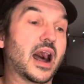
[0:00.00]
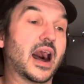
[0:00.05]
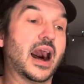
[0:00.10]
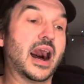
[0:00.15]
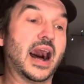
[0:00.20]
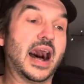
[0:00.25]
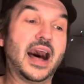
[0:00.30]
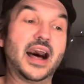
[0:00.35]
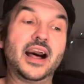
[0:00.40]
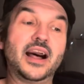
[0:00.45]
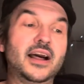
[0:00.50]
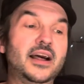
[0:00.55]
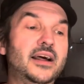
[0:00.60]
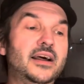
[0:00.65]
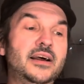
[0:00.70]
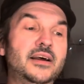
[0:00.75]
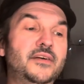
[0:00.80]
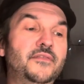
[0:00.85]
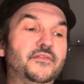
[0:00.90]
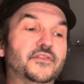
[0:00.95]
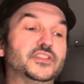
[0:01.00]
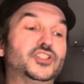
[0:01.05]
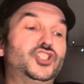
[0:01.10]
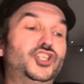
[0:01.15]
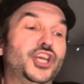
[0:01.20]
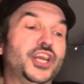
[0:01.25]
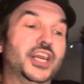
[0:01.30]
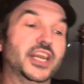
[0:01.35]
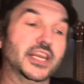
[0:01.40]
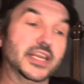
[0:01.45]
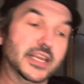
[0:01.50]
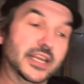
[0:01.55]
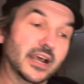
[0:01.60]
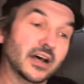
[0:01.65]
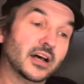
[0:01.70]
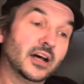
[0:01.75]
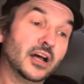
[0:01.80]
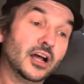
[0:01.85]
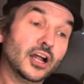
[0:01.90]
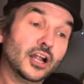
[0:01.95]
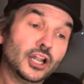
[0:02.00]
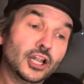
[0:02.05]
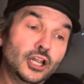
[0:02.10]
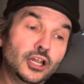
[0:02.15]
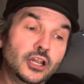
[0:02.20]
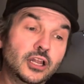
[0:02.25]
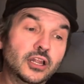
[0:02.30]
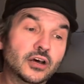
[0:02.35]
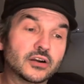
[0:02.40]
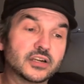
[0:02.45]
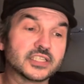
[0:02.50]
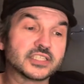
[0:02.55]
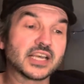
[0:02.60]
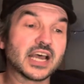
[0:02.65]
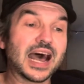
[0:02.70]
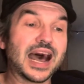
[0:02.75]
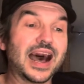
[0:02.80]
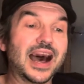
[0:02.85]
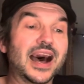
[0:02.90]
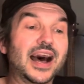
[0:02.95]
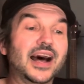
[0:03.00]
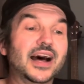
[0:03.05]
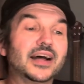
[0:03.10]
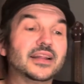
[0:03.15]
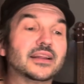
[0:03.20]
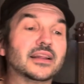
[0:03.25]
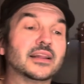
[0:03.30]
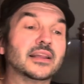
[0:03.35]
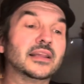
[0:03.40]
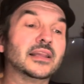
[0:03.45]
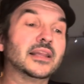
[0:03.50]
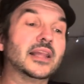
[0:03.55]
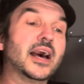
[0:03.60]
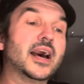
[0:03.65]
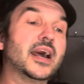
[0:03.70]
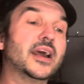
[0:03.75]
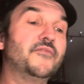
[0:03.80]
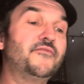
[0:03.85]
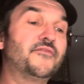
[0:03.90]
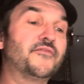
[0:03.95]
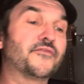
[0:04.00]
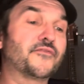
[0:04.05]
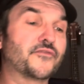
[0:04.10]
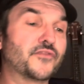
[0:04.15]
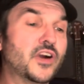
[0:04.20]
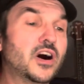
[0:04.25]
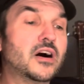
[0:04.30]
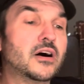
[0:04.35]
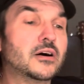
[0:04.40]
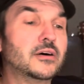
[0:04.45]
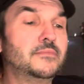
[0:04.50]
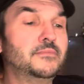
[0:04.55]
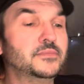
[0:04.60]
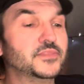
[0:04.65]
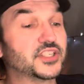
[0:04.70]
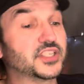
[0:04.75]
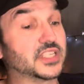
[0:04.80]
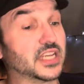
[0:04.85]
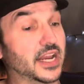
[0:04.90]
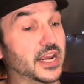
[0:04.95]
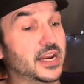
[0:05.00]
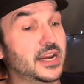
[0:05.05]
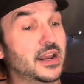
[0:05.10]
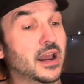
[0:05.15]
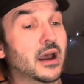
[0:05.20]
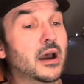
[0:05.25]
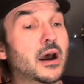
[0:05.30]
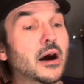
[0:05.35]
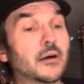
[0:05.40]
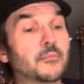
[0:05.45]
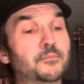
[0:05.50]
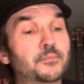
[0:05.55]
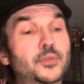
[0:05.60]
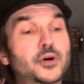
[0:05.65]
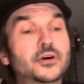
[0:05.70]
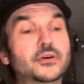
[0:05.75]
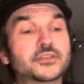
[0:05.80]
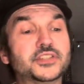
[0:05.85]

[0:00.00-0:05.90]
I've G, looked at life from C, both